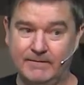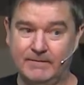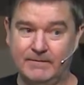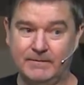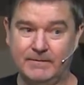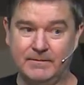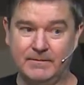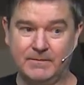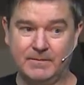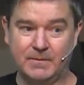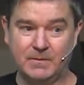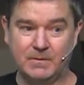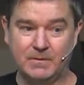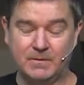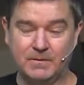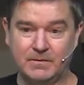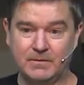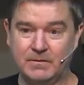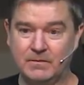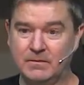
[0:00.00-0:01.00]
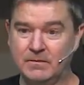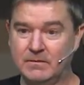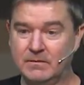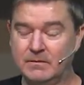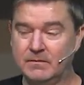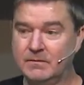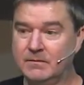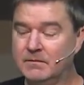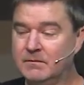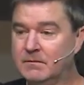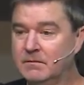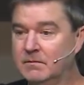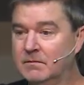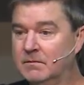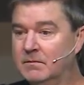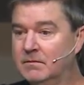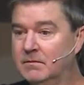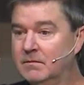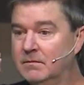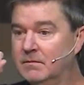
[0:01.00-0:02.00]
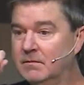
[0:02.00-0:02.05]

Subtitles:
No one is speaking in this clip.